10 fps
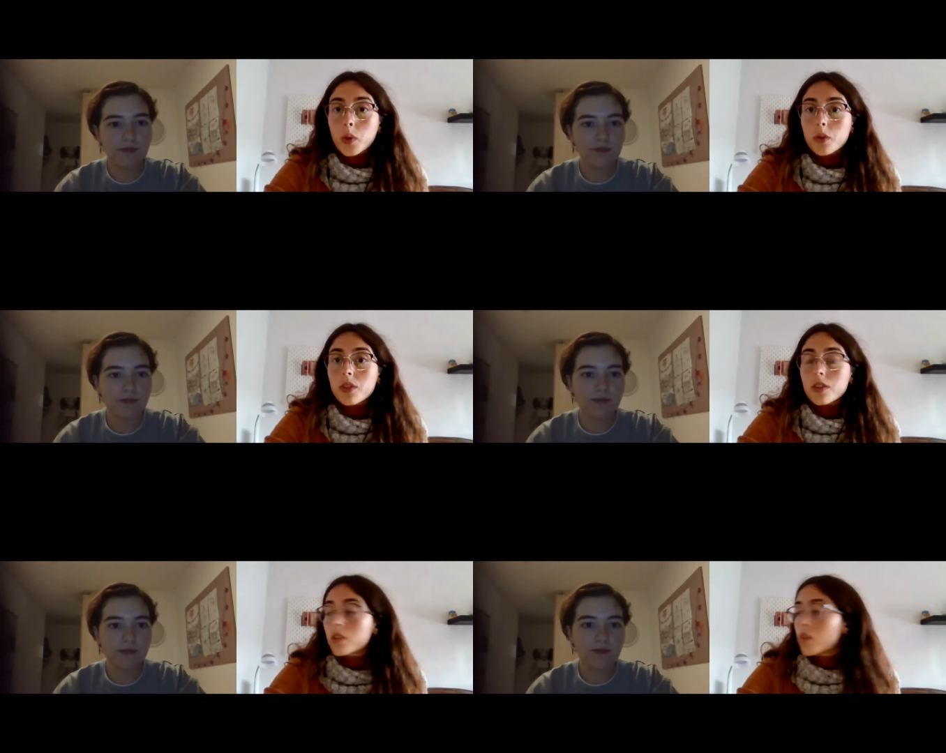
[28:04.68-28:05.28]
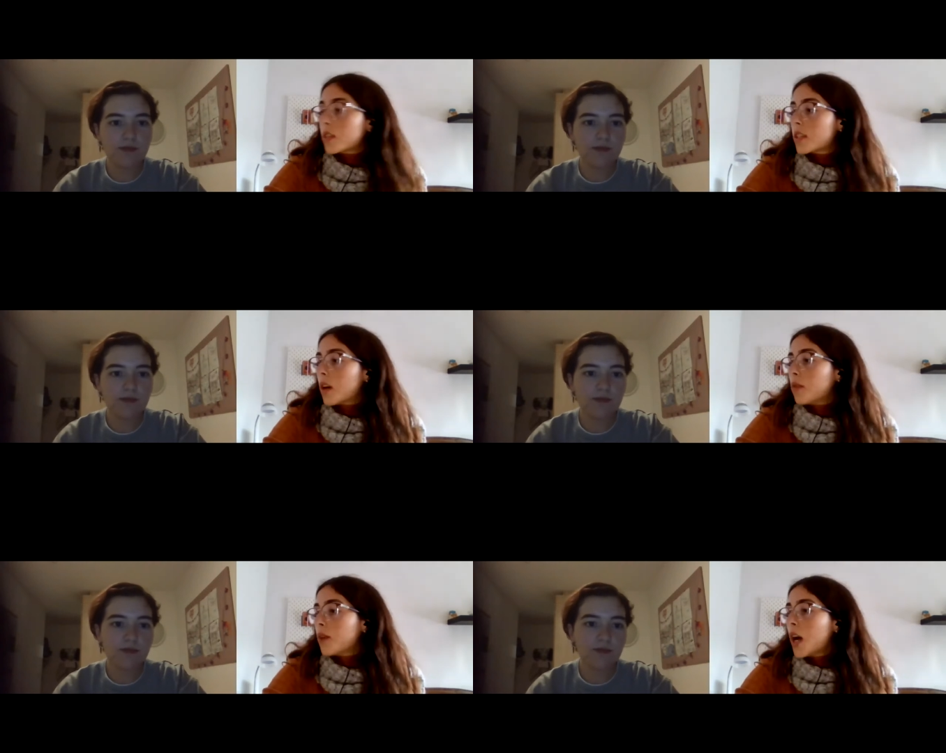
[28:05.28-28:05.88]
Speaker 1: process
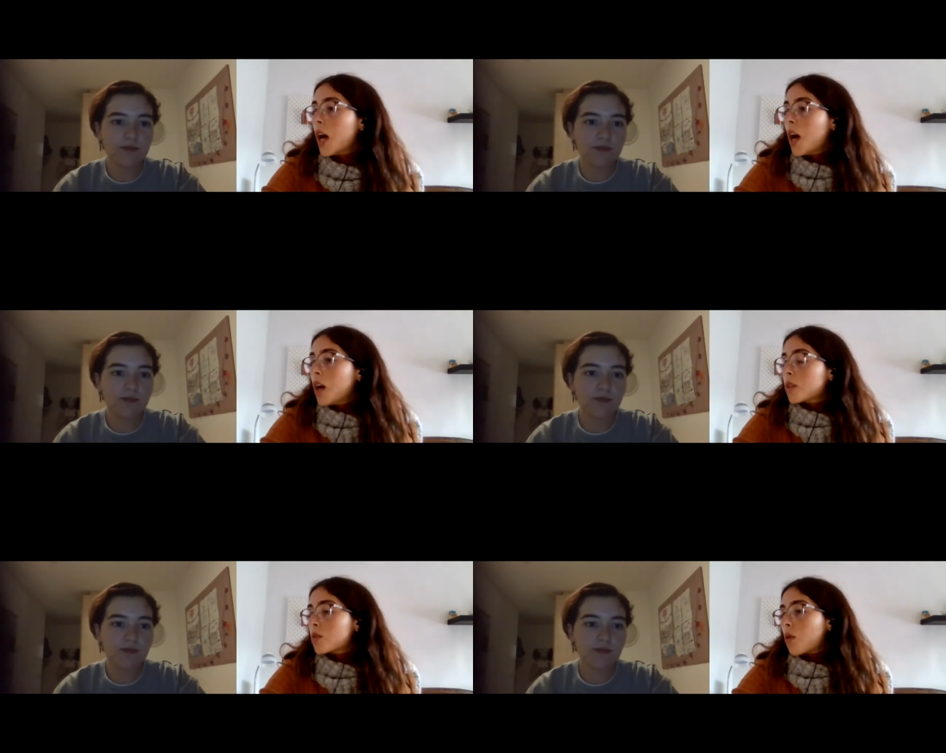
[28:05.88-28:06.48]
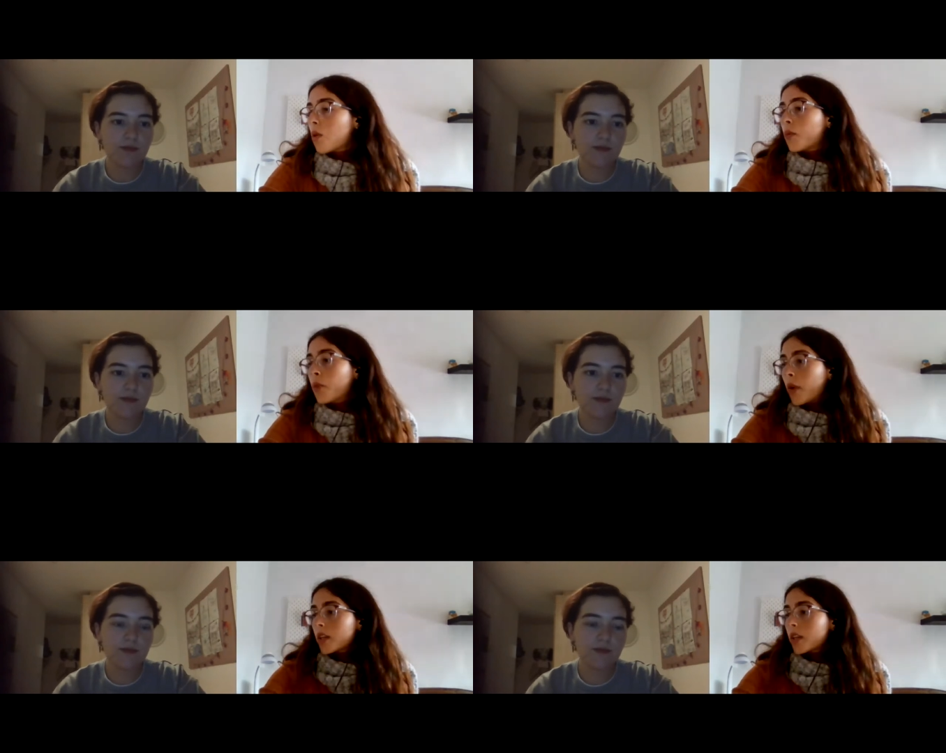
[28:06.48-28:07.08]
yourself. So
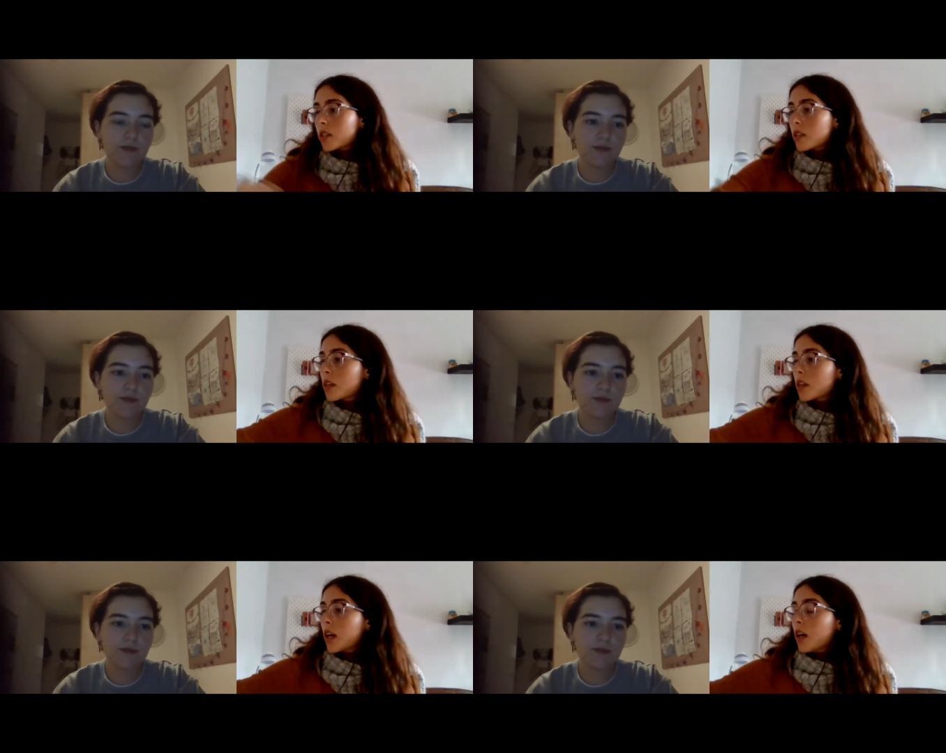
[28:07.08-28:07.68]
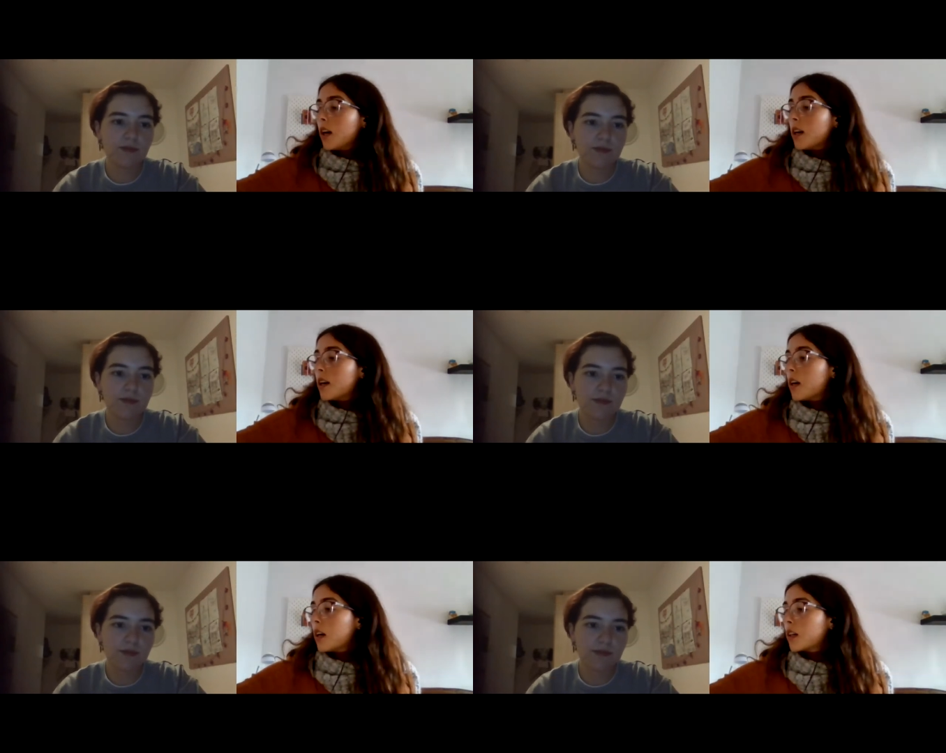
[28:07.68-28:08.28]
first,
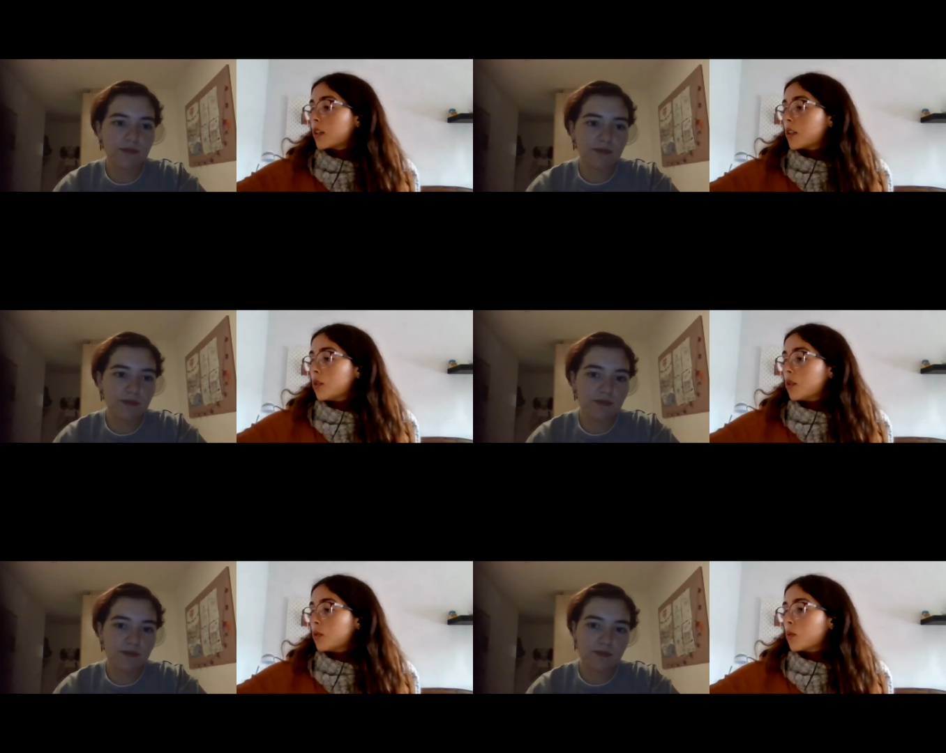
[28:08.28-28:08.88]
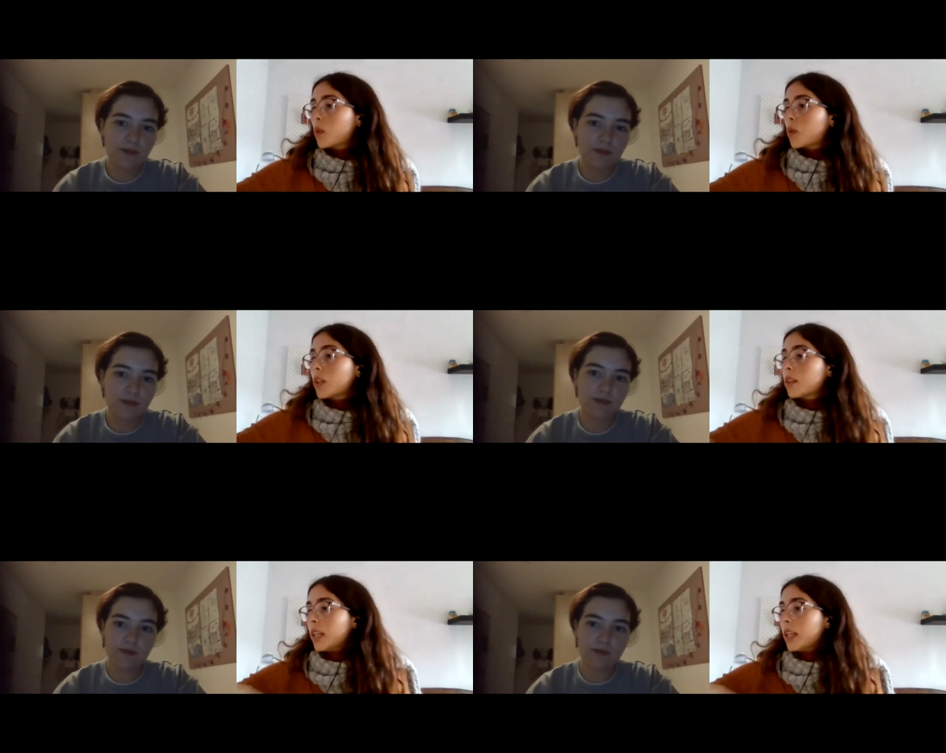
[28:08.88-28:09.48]
uh, you will
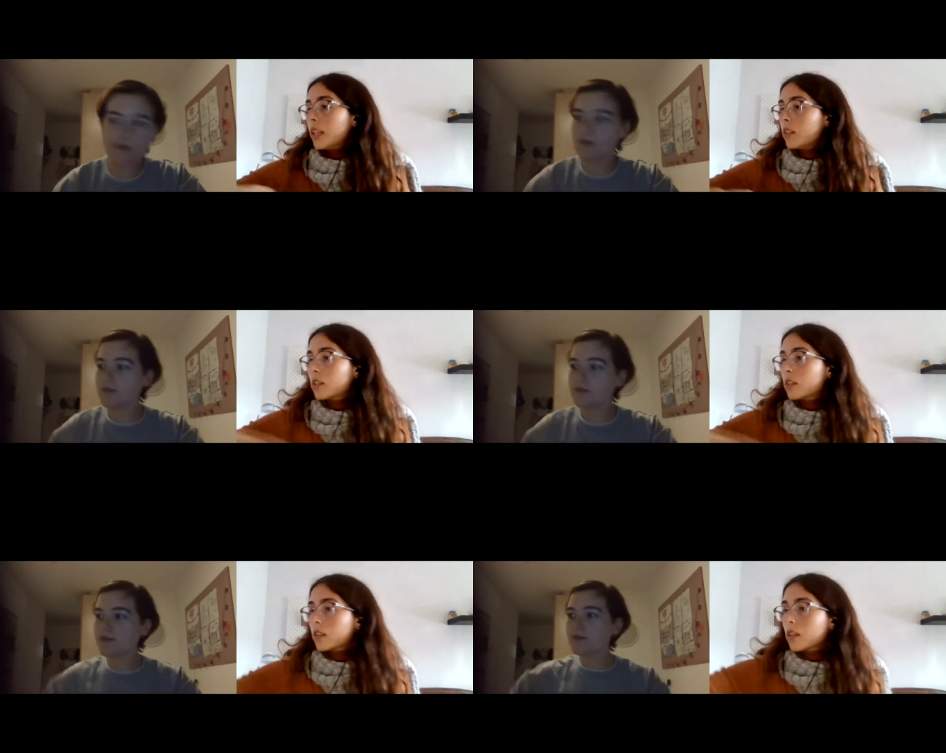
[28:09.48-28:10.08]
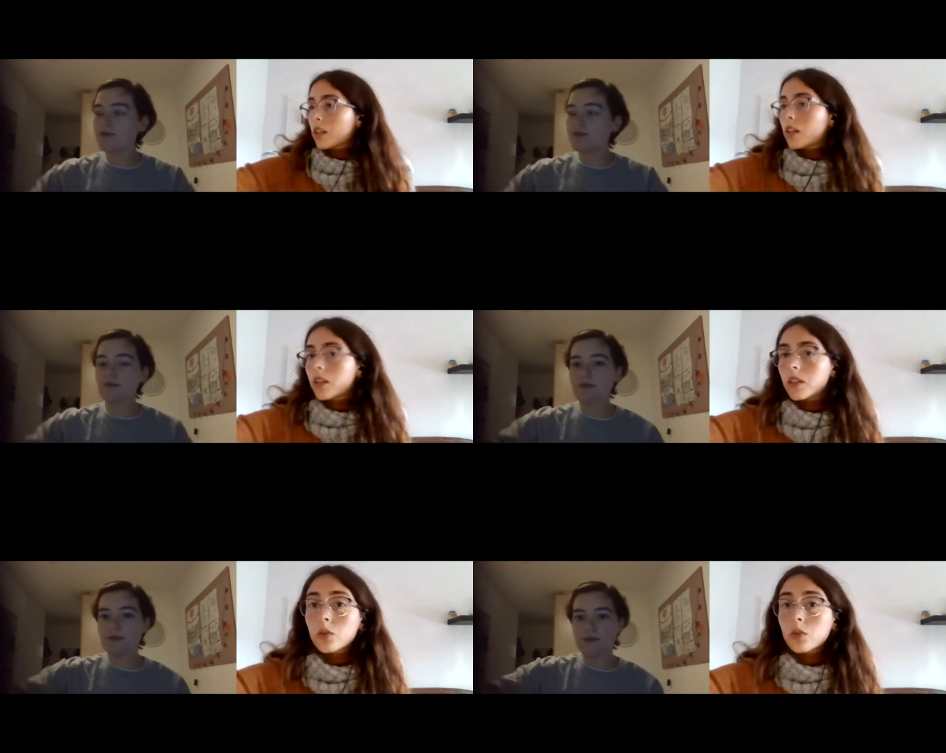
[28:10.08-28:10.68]
need
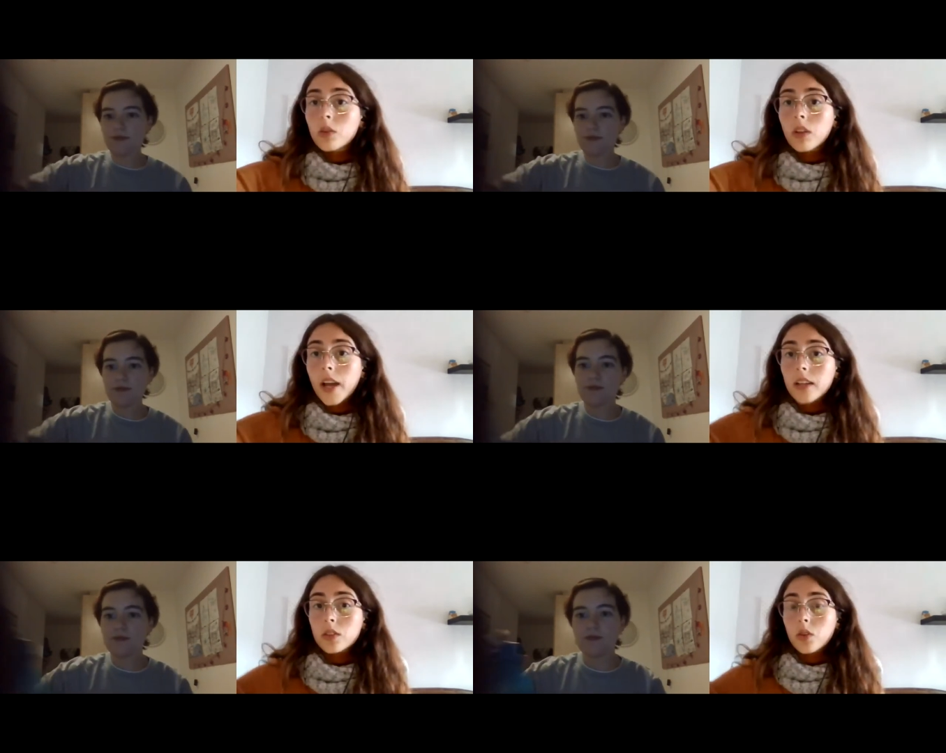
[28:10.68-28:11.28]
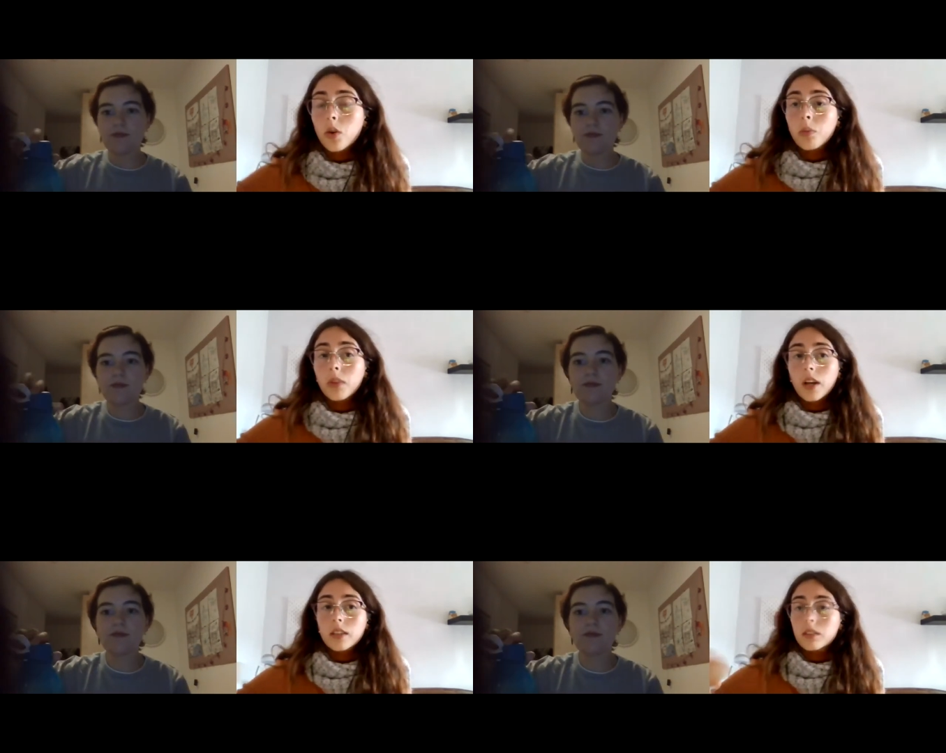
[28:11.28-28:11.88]
uh, to collect your
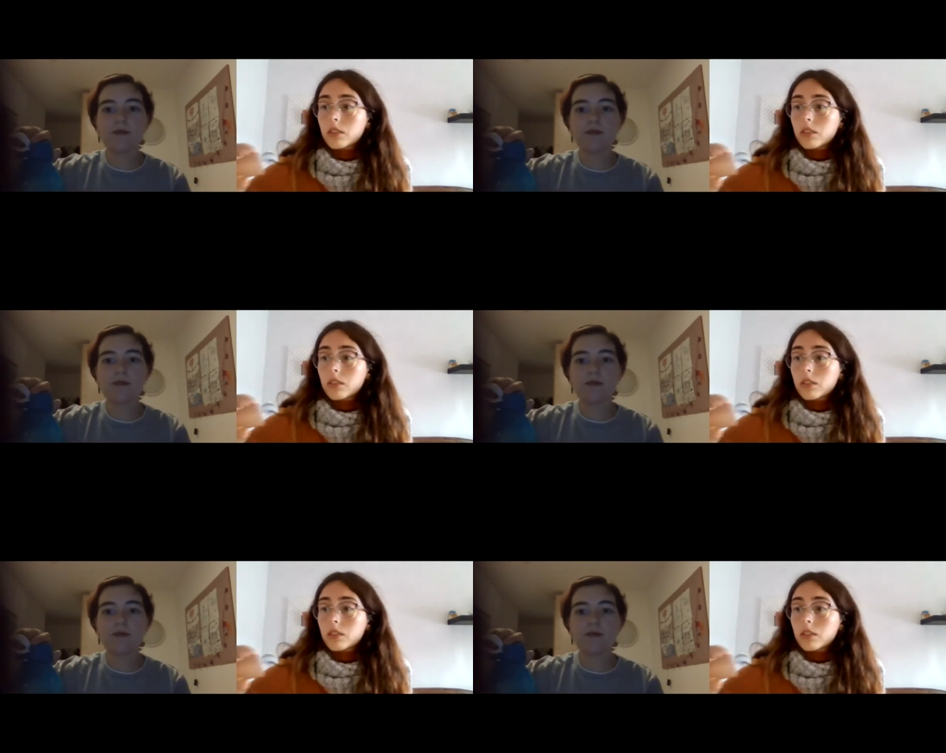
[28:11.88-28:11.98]
blood.